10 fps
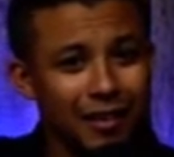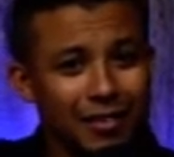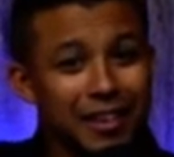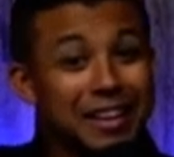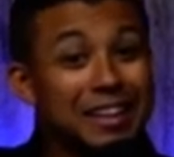
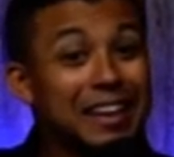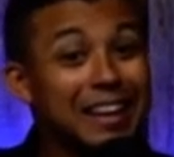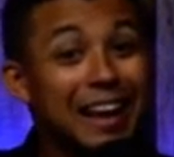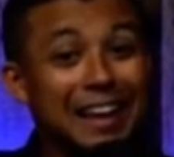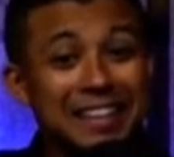They
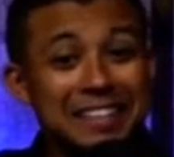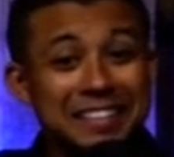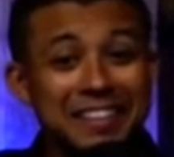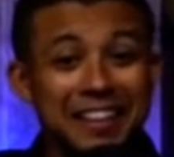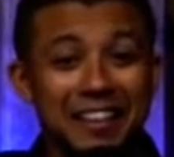
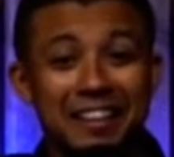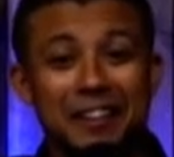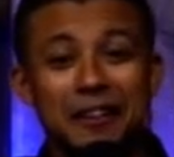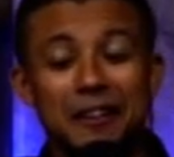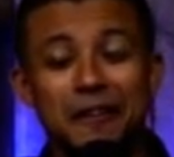realized
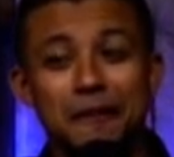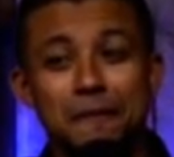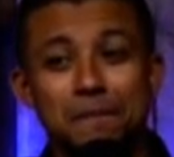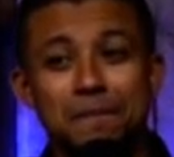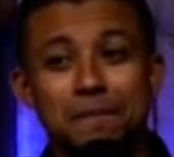
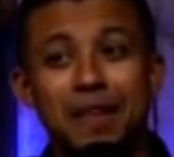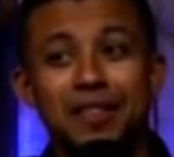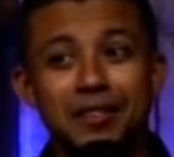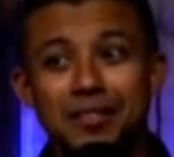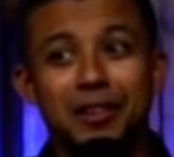that
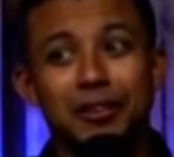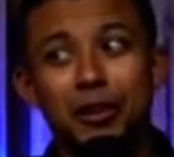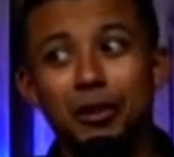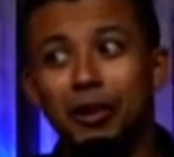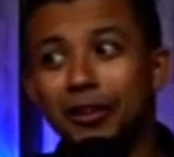this girl
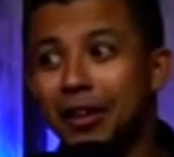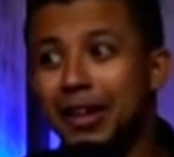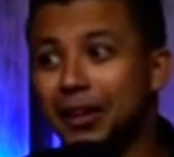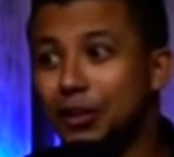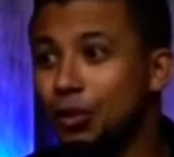no longer
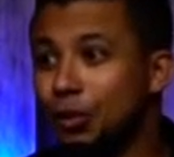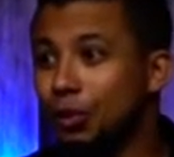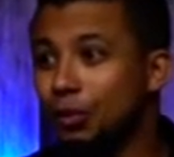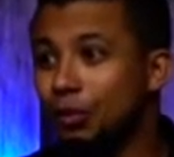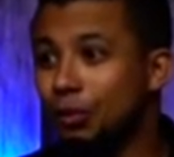can
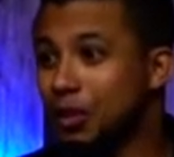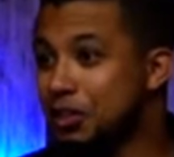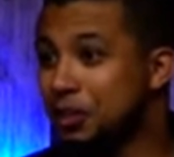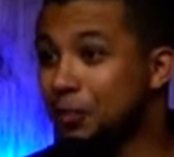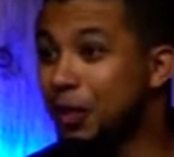do what
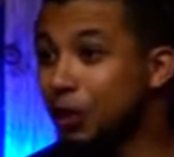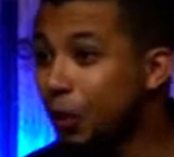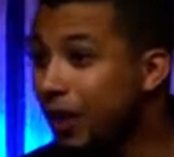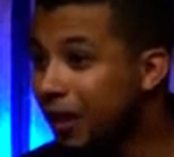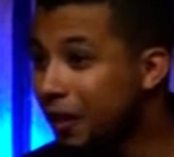she's been
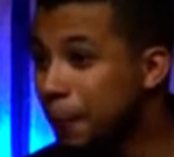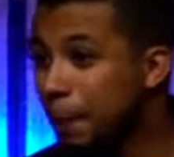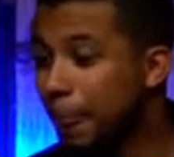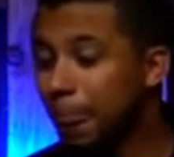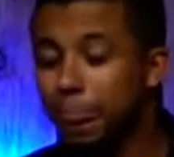doing.
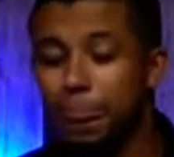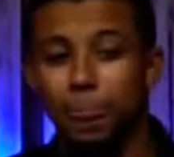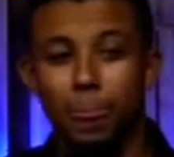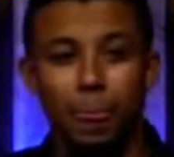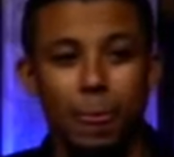
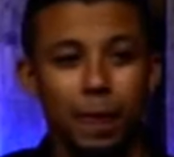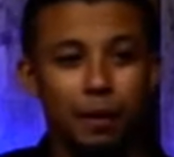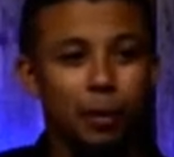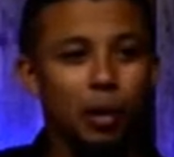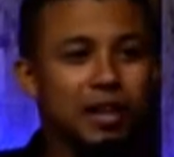
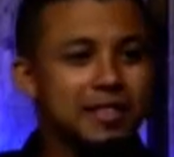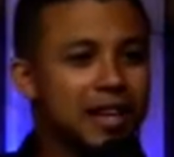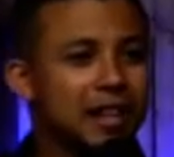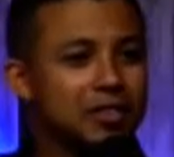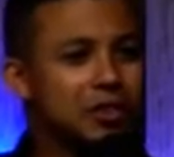Paul and
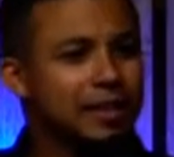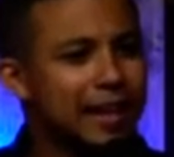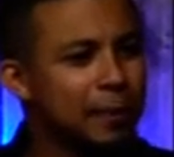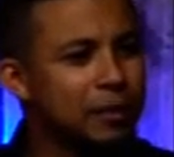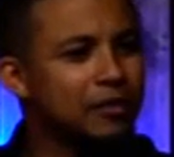Silas got
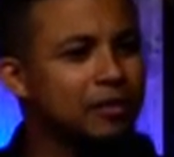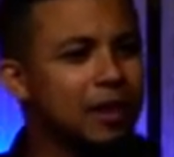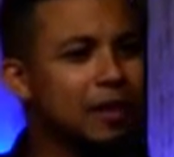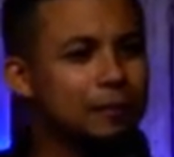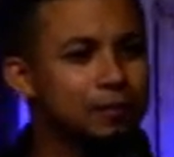captive
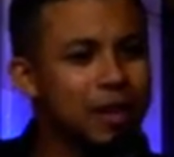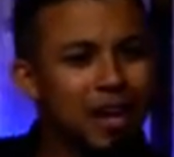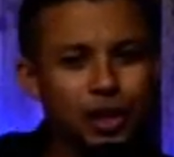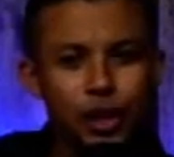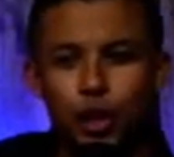
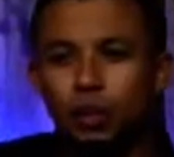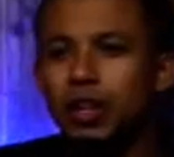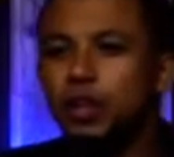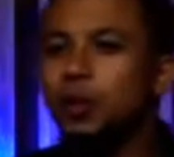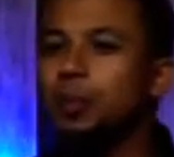and thrown into